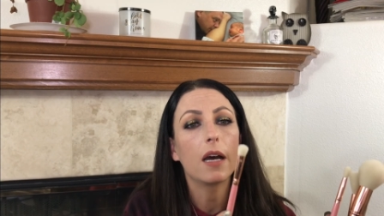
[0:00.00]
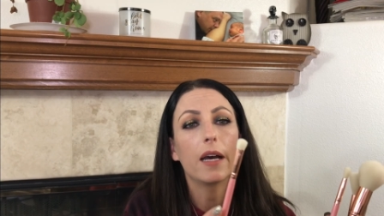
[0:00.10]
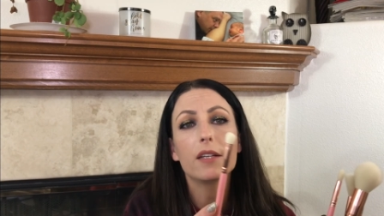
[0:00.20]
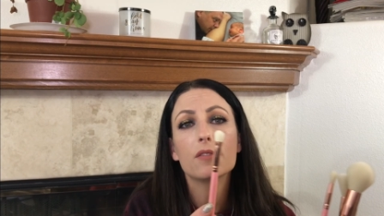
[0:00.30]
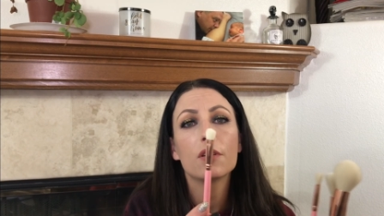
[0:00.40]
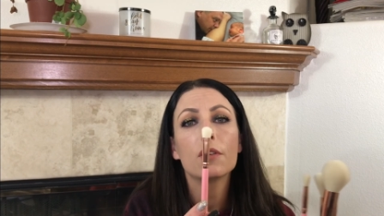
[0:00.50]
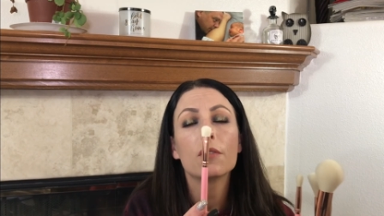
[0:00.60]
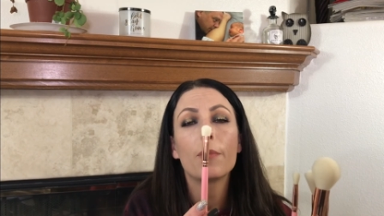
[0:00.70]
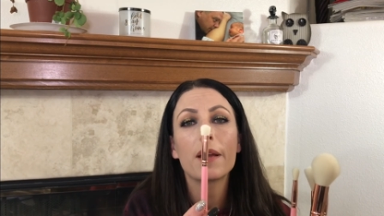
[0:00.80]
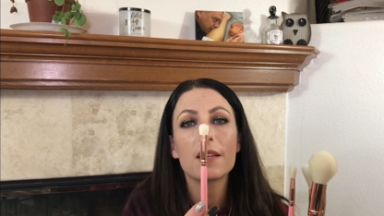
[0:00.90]
I don't
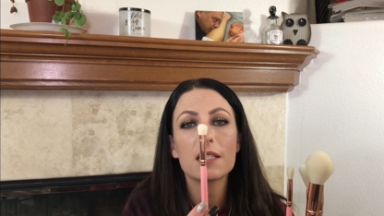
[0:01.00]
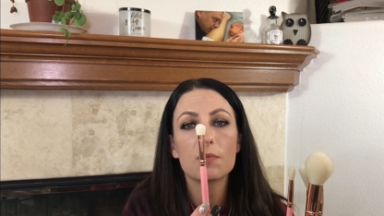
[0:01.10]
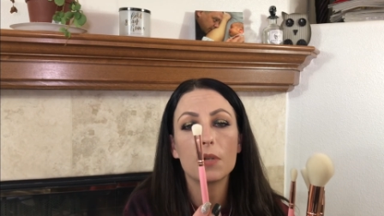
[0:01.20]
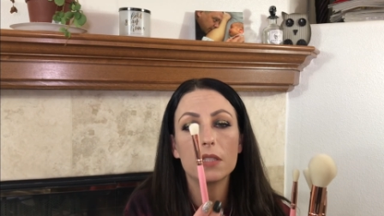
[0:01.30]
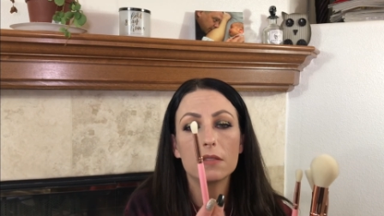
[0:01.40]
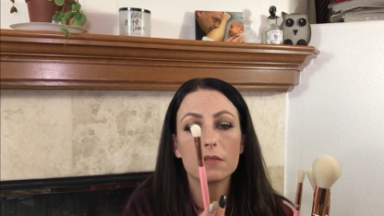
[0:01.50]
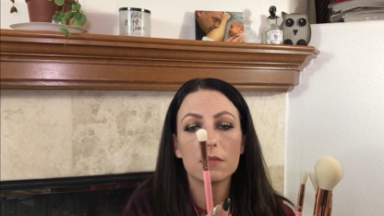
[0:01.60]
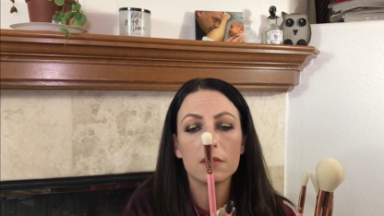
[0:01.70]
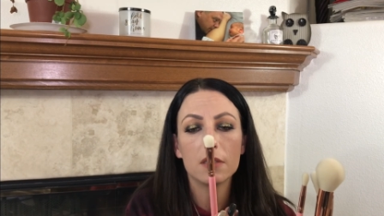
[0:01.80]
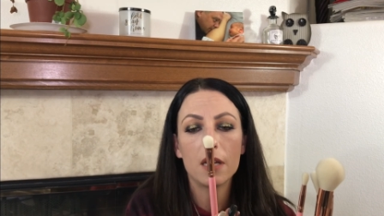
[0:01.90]
know about this one.
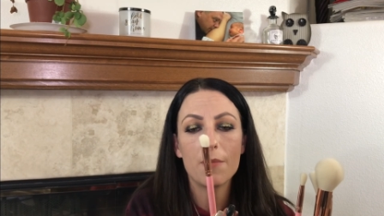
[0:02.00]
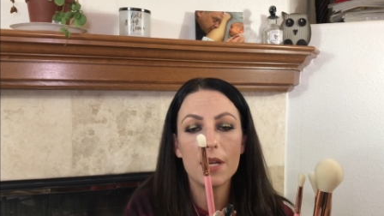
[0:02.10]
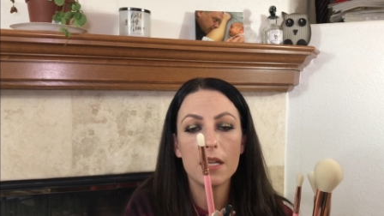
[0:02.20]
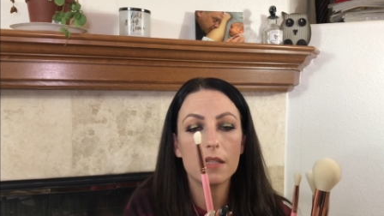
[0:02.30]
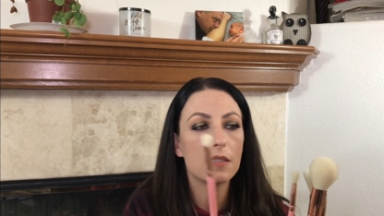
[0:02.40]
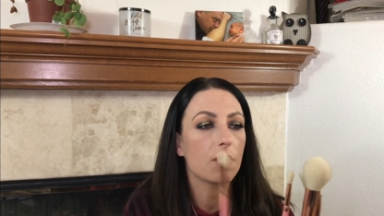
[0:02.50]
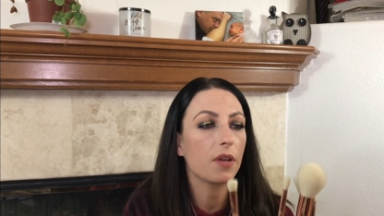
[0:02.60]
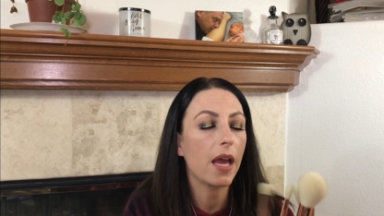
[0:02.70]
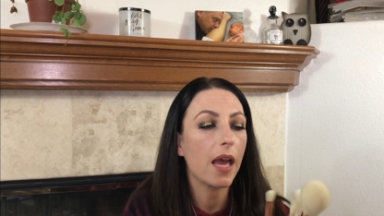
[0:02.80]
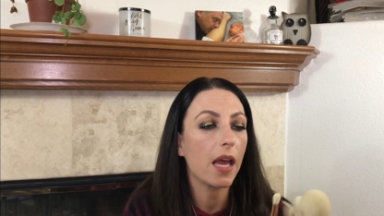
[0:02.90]
I mean, it's
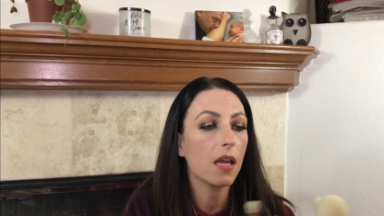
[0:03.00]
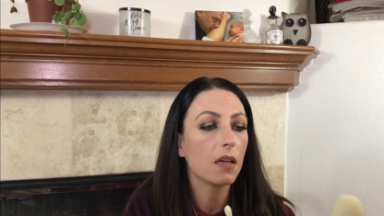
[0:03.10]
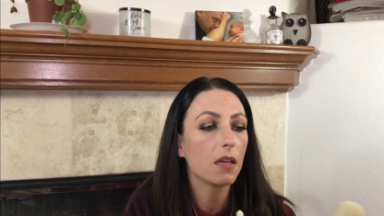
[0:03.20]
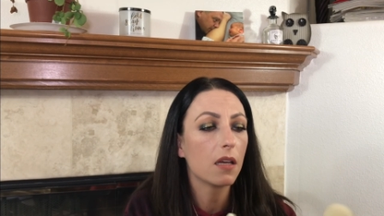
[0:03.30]
okay.